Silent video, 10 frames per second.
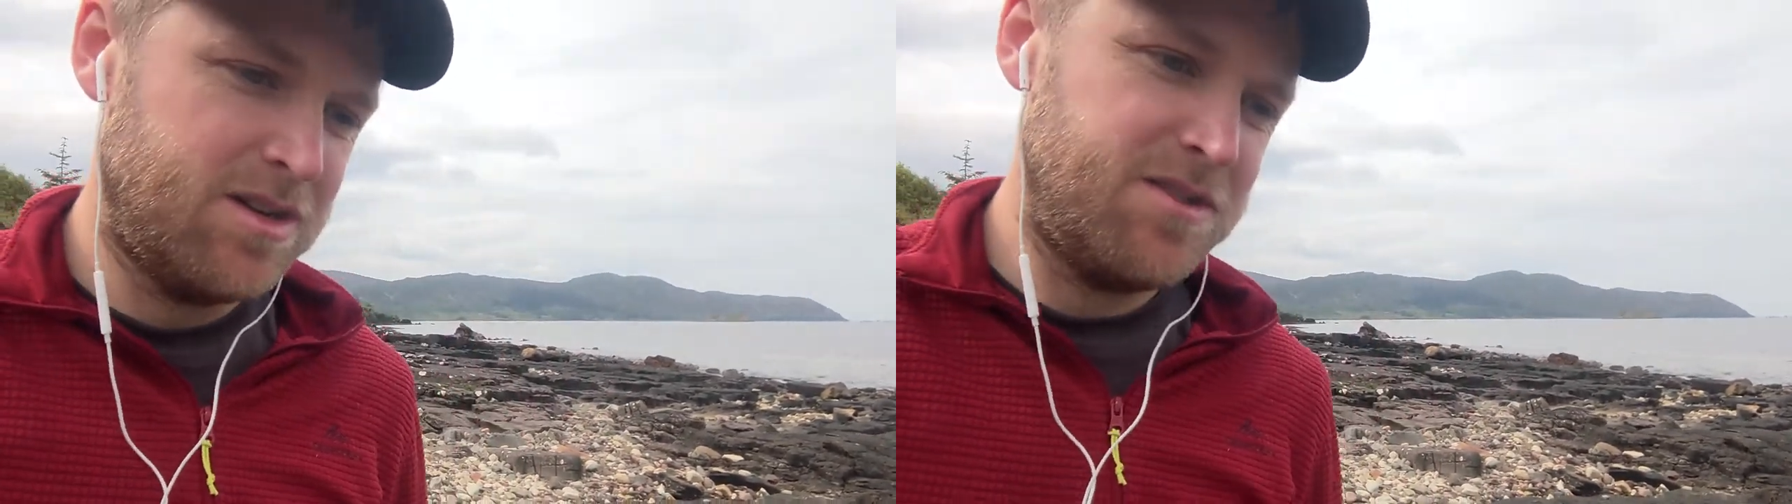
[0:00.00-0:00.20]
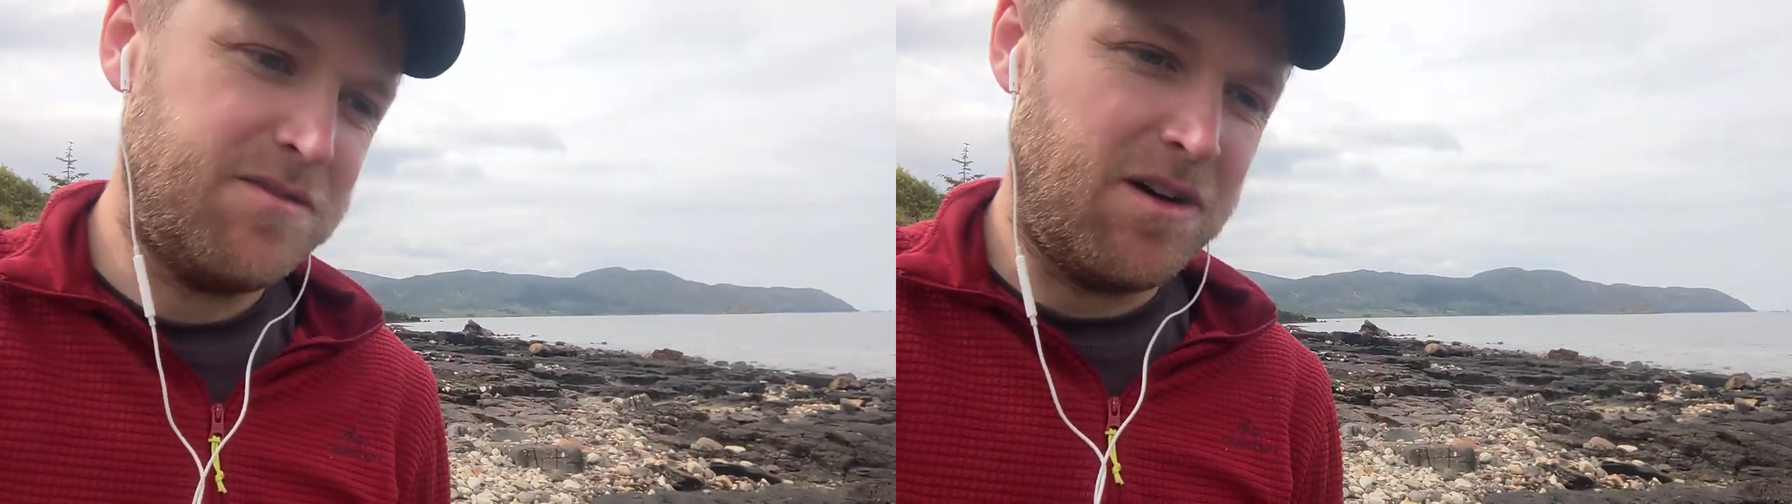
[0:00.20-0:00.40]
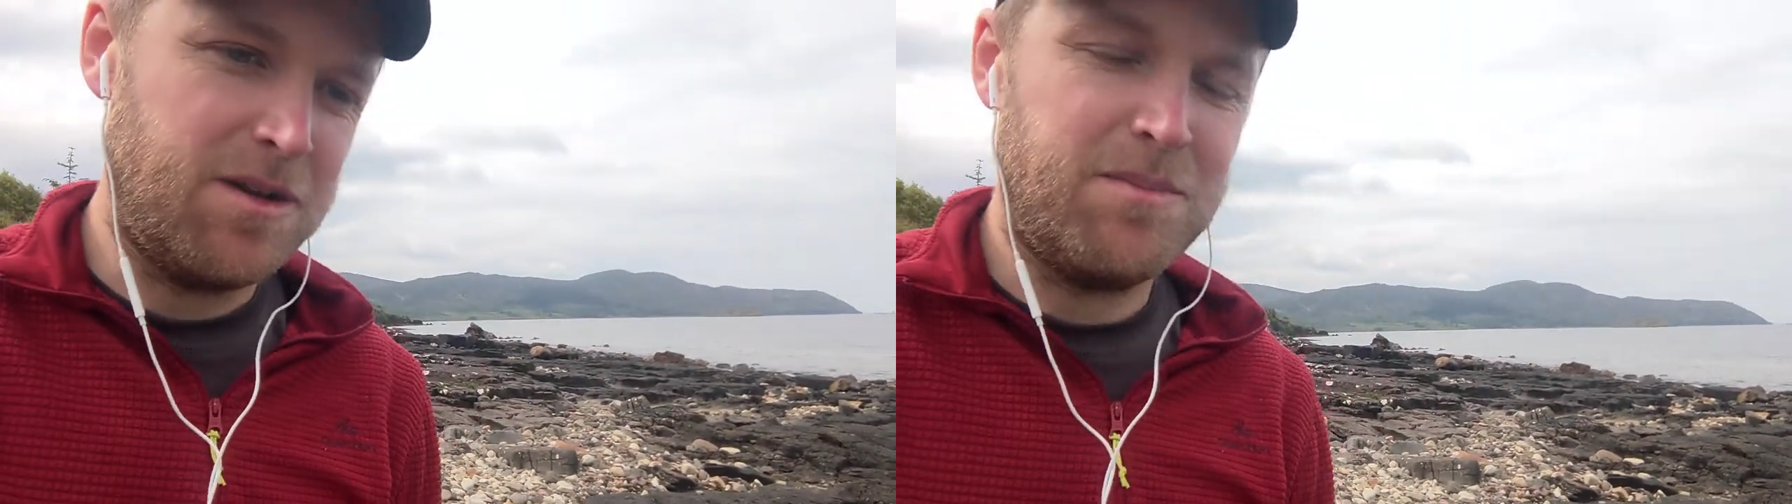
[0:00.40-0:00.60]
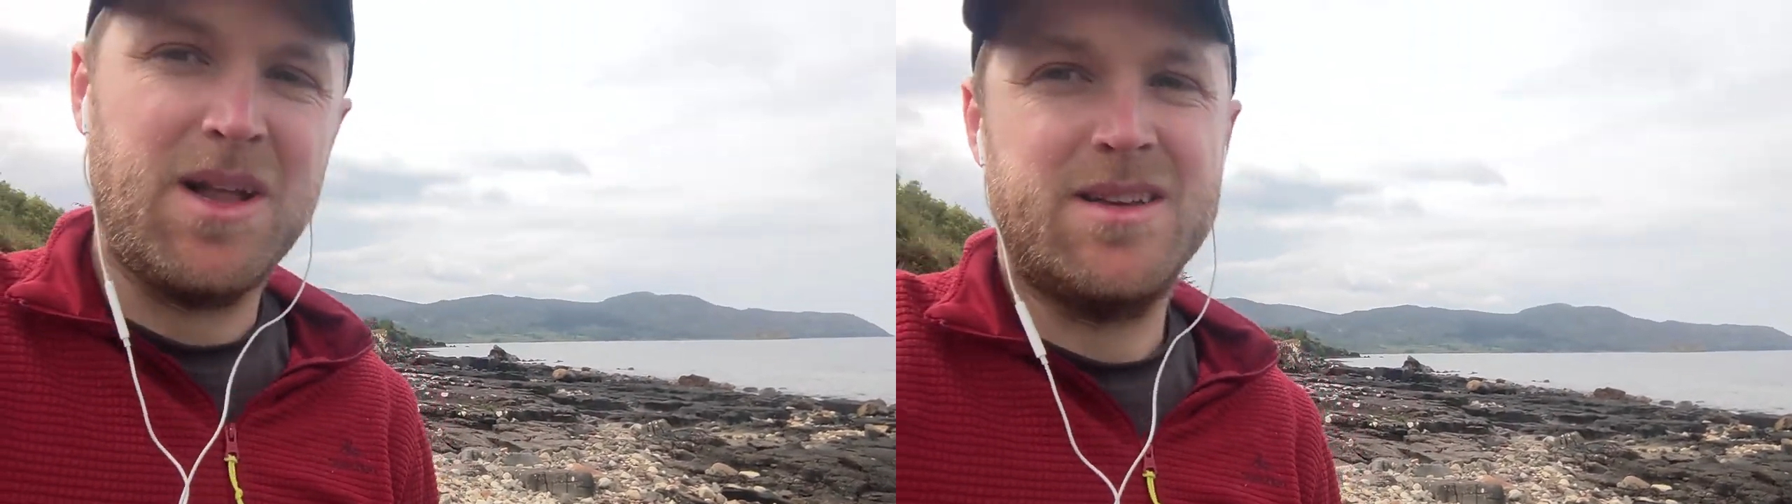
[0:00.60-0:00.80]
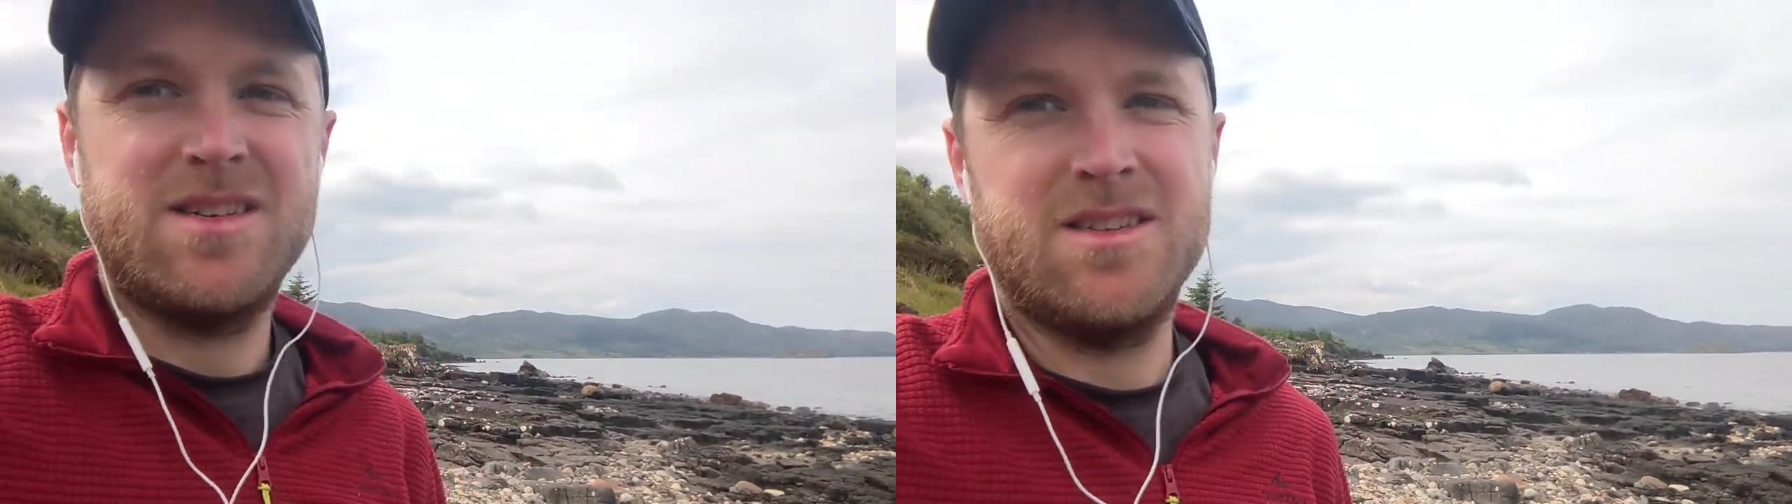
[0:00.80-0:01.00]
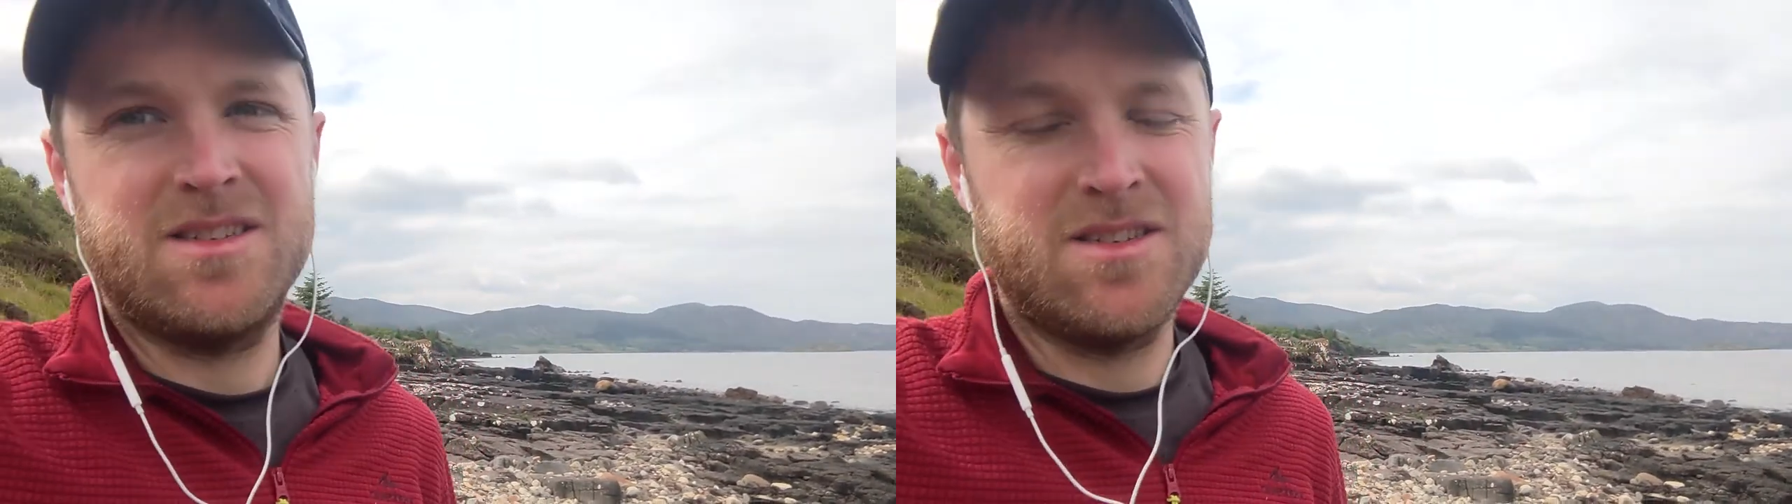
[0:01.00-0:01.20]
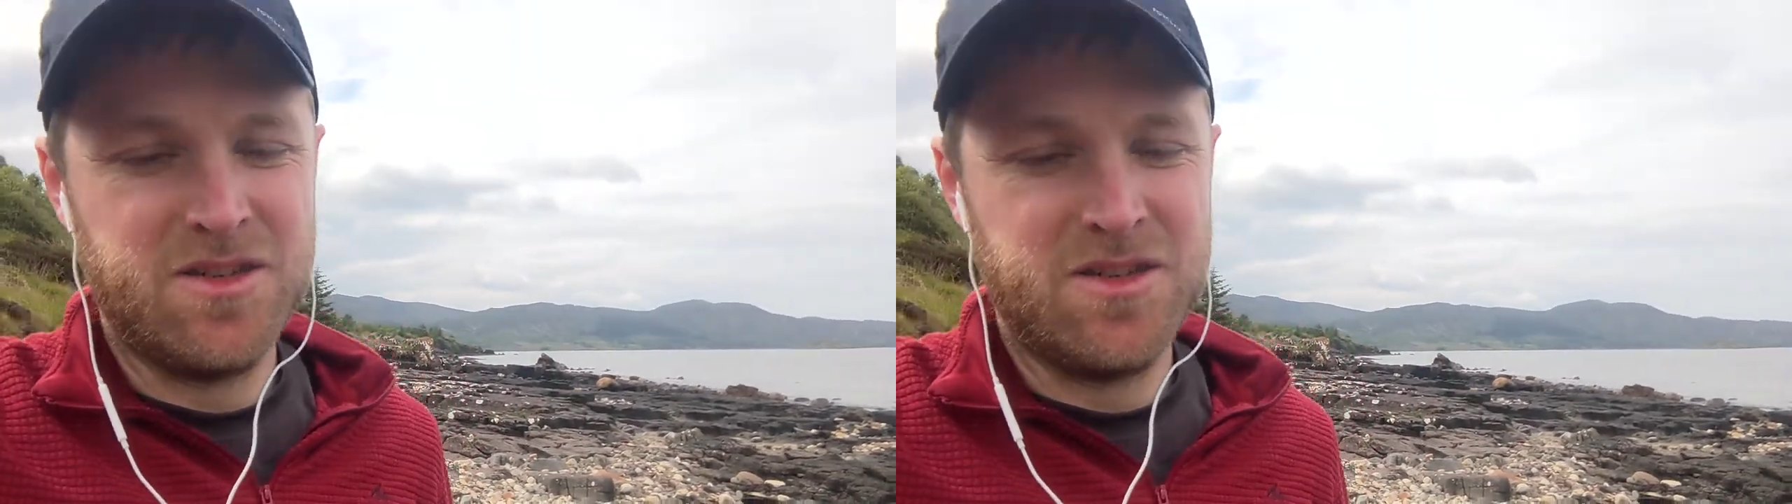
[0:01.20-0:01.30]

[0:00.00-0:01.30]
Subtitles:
to find places